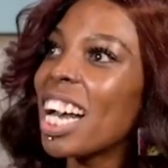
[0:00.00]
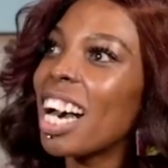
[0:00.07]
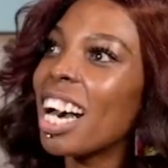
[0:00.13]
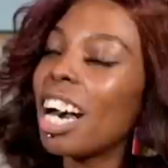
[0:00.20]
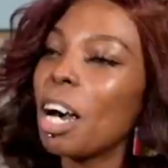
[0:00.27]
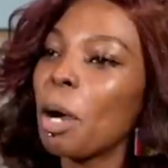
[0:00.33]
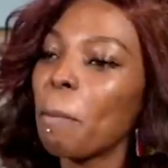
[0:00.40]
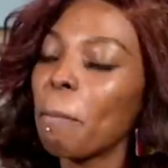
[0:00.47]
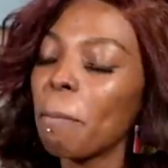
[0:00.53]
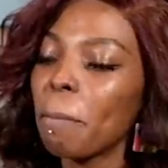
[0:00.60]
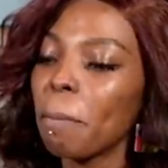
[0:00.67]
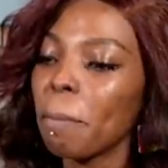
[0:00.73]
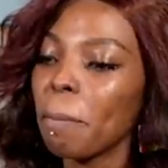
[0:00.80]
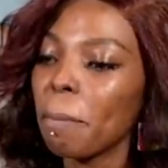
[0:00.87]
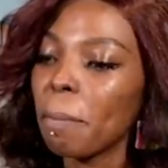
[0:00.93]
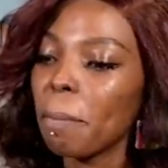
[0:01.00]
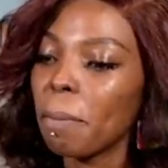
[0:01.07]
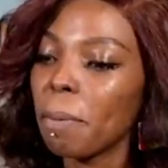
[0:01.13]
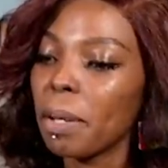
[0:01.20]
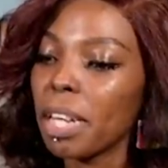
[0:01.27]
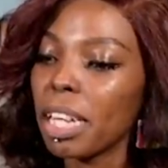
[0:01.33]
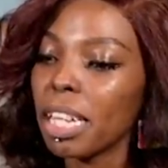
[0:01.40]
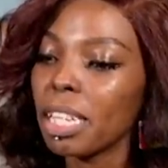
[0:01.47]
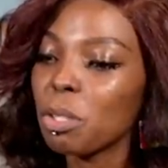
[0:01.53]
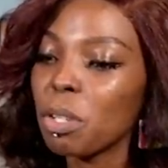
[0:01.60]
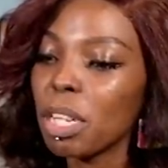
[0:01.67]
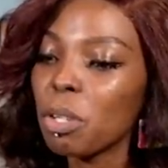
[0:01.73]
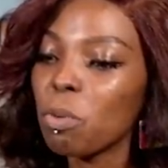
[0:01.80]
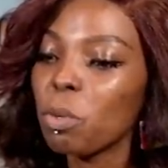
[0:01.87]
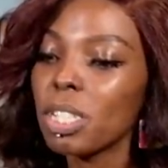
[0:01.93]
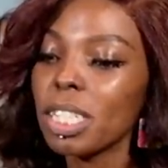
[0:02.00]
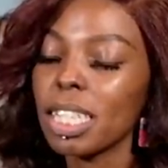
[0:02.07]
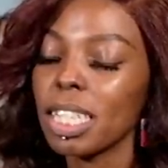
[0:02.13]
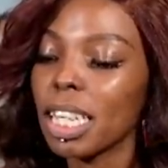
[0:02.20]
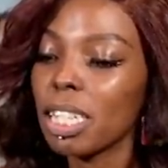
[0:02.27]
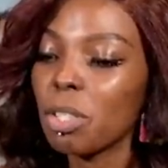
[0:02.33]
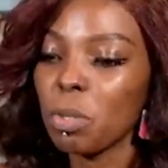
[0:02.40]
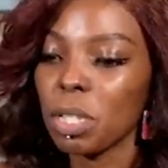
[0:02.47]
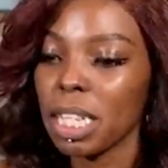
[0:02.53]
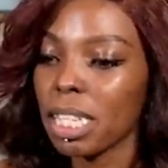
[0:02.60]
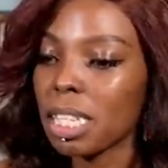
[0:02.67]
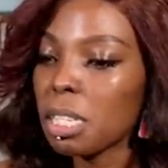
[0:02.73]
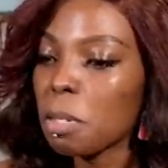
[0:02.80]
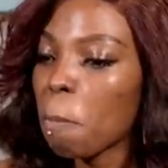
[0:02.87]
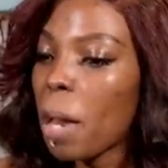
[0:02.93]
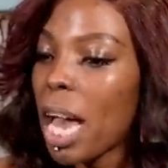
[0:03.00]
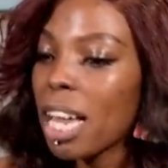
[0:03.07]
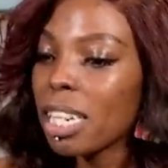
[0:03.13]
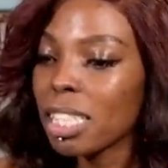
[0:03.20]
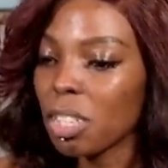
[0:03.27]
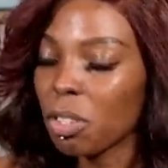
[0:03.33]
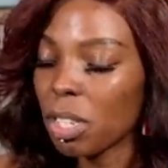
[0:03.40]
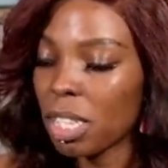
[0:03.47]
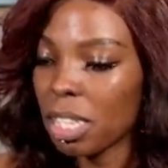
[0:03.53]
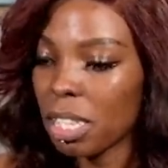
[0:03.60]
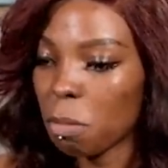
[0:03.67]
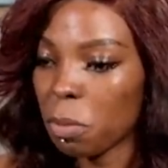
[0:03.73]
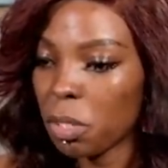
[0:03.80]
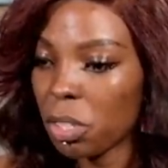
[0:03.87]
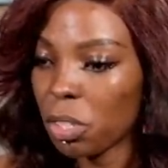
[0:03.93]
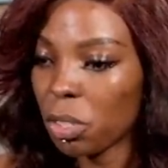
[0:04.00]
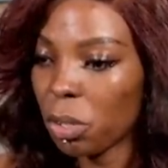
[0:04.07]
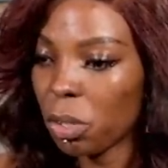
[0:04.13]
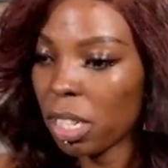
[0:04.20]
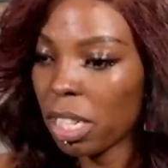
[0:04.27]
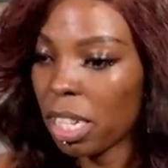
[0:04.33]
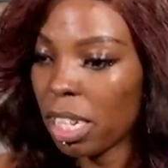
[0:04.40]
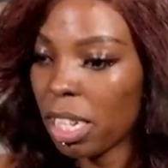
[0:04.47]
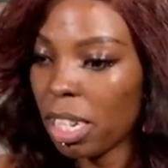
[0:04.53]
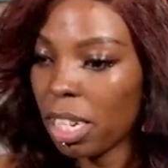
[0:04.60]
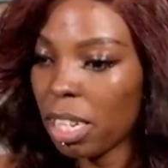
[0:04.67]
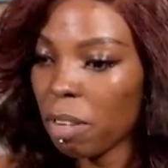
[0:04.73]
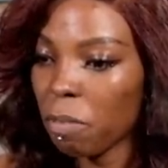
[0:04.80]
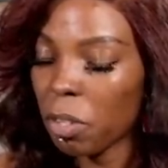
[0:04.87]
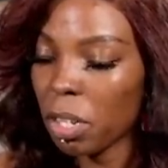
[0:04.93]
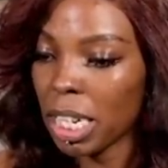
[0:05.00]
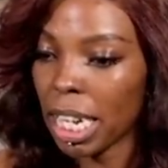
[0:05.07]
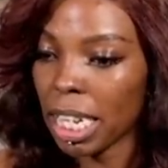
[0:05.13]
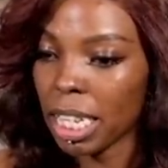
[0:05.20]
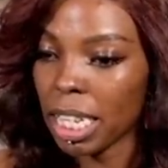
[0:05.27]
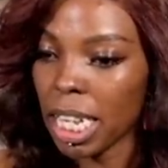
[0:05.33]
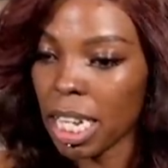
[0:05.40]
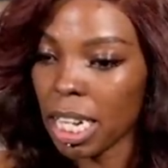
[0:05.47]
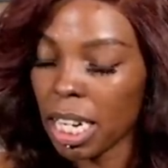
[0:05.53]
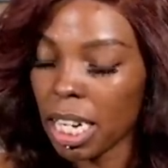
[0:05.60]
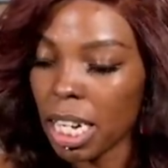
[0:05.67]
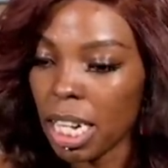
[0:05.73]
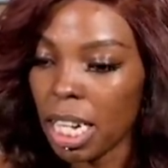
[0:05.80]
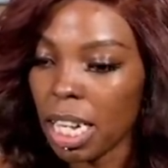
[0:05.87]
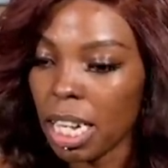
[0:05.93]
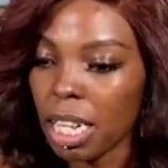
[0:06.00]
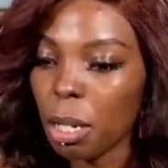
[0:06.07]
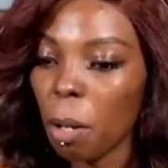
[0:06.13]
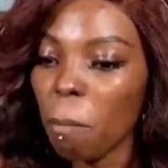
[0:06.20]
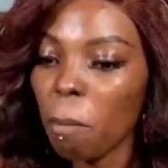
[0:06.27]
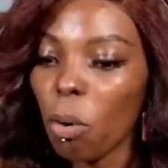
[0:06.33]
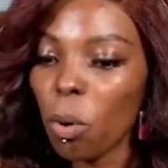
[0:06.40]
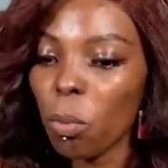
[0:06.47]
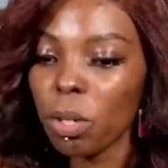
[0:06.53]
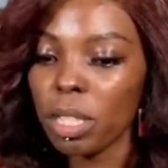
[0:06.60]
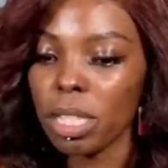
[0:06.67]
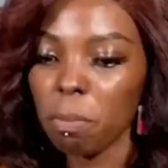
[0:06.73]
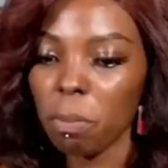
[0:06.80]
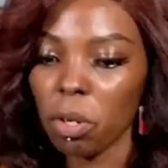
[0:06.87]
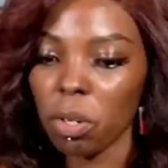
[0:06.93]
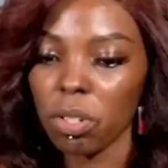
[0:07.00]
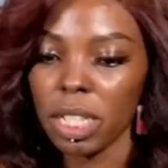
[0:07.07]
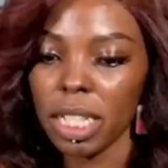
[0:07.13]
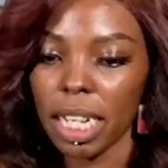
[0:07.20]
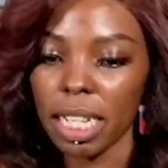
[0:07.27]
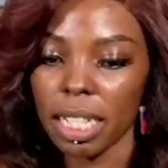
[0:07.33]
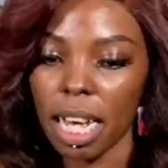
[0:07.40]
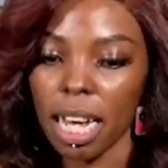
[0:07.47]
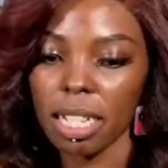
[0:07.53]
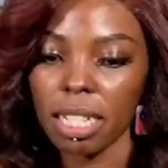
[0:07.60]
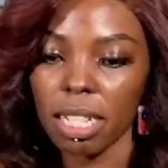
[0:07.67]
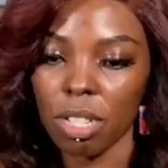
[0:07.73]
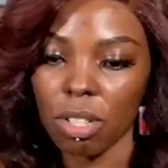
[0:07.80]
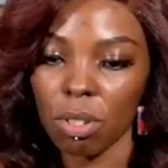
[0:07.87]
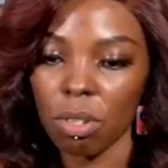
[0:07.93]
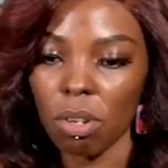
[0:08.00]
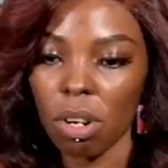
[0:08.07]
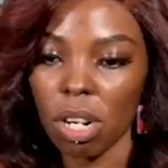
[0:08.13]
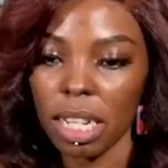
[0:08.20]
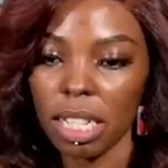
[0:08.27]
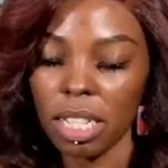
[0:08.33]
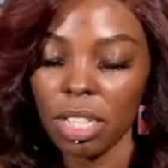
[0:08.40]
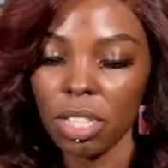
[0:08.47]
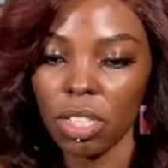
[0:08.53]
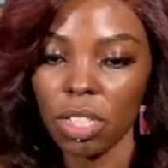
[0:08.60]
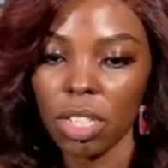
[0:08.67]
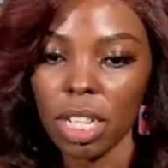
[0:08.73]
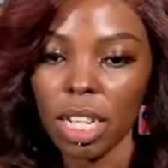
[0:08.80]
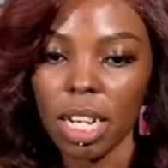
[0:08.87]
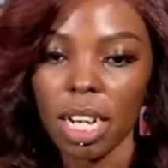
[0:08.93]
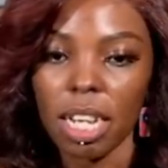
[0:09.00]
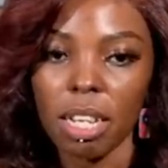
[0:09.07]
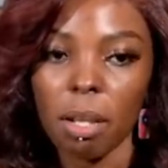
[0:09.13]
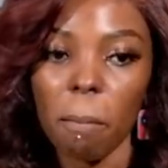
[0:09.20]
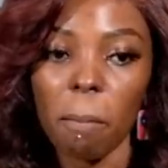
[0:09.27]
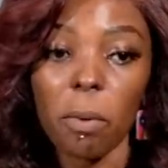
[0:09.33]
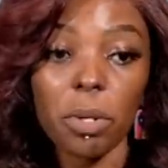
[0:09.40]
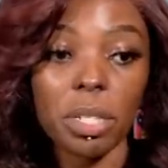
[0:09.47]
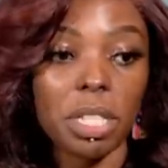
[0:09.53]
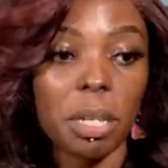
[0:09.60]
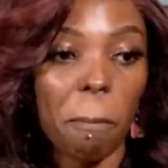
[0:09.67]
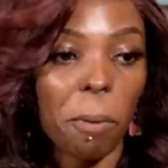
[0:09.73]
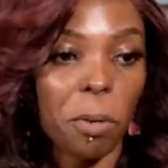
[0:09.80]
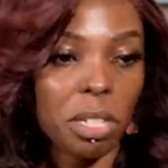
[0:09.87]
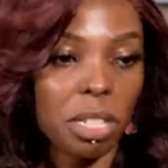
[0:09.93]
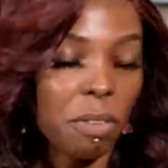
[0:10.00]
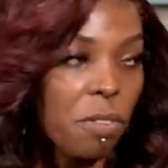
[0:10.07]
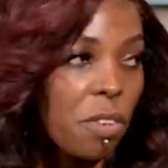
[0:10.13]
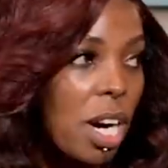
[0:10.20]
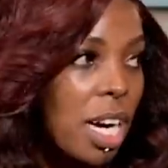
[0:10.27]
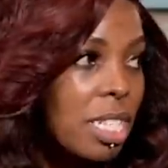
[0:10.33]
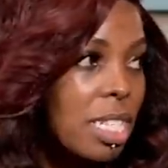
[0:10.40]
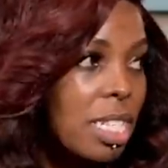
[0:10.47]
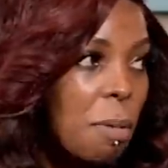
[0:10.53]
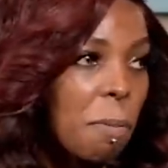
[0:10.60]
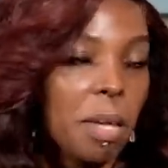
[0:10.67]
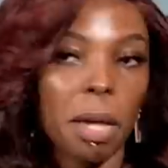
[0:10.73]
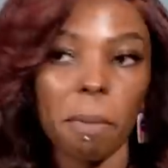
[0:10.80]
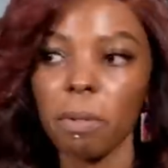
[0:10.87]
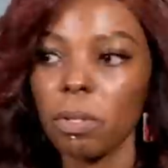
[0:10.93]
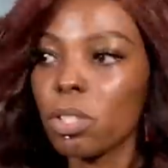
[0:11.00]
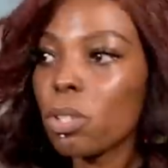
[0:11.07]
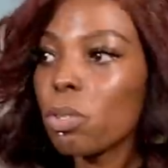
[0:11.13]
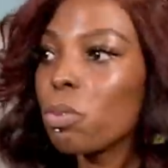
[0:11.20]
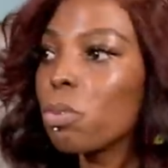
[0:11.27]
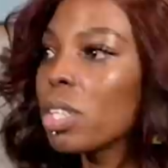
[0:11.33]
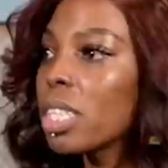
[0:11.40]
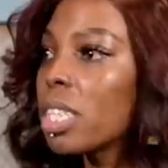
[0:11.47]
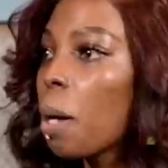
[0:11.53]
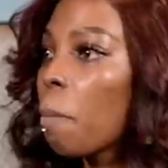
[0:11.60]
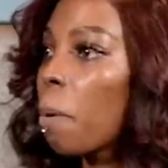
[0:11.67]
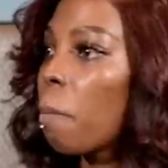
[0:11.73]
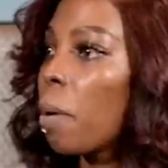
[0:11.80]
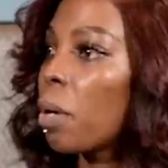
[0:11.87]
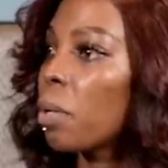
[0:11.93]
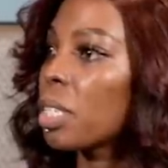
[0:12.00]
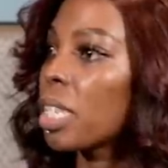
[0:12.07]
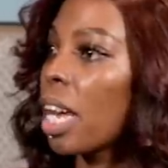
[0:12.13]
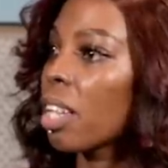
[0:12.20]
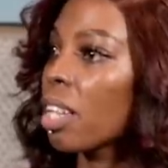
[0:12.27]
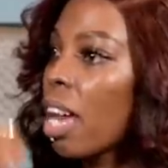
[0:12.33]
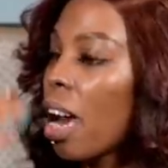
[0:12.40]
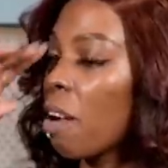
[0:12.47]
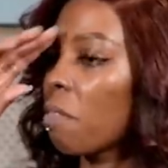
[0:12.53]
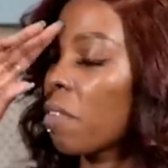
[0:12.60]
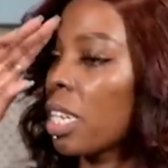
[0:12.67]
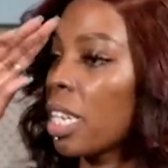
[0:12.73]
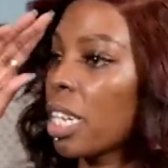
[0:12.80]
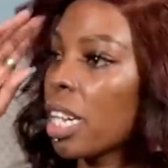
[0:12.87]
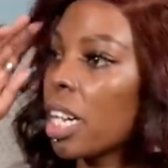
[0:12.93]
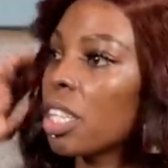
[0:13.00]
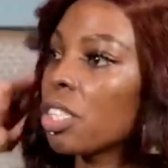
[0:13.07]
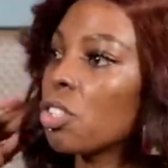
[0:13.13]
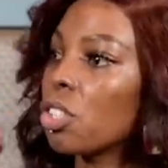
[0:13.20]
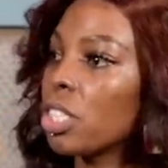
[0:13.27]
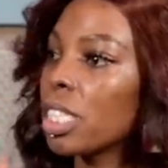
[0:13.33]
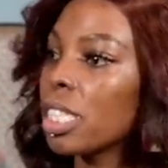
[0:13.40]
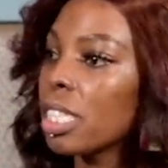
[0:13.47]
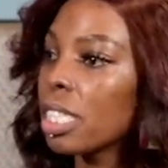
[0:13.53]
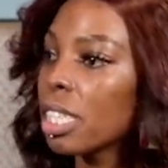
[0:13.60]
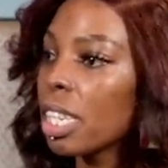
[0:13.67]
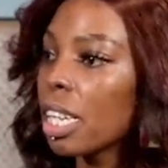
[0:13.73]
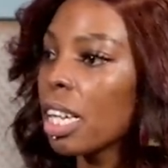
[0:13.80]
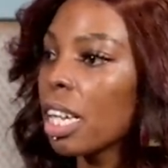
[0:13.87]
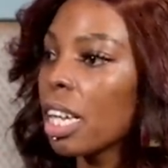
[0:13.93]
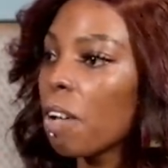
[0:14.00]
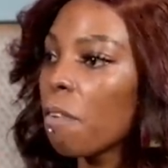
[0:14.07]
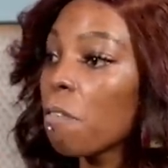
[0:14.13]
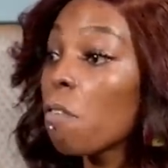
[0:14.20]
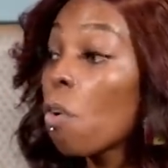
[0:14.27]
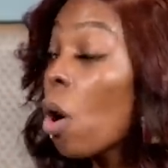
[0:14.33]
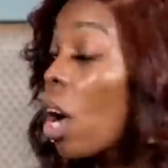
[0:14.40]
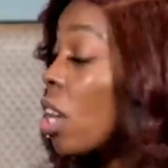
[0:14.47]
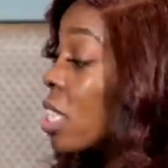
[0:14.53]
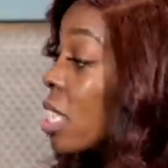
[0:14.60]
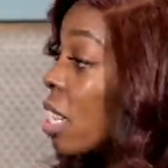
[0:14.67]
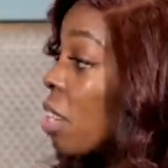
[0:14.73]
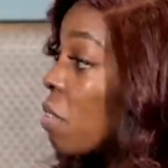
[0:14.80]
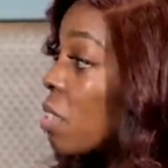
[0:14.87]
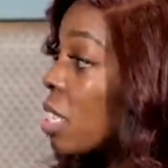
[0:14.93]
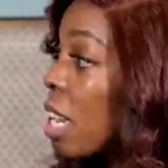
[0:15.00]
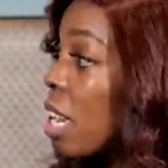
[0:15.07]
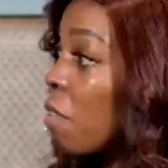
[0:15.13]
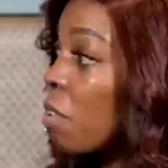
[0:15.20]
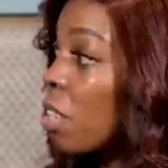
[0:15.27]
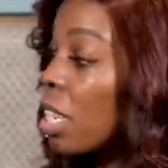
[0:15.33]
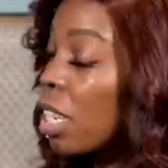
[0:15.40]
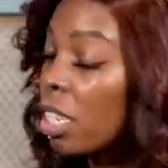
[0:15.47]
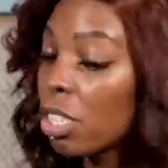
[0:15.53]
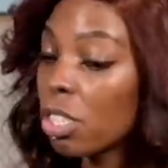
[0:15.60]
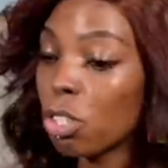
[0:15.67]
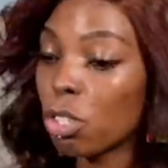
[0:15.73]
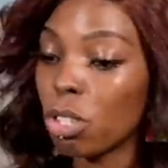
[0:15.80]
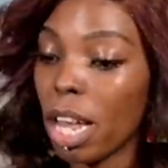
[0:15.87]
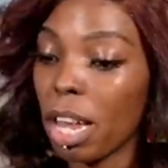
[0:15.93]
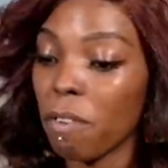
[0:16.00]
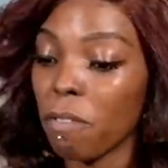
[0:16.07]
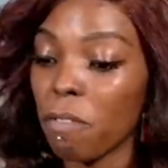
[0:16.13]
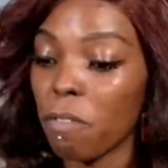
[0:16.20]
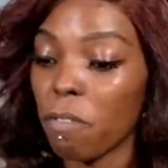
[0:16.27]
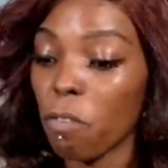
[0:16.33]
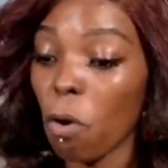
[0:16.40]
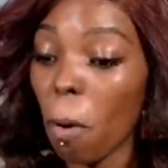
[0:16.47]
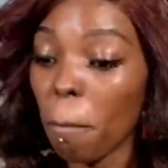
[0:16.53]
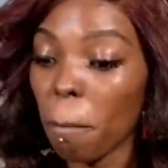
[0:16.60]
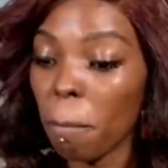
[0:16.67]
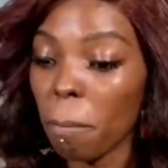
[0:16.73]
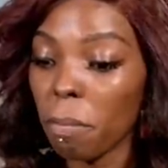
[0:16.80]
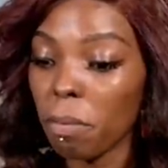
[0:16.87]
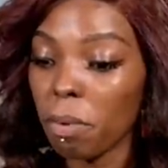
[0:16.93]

Mm. Um, it, it was it was expanding on a spiritual level and i think the more we democratize access to knowledge the more it's important for us to be able to read up about other african countries for ourselves and and from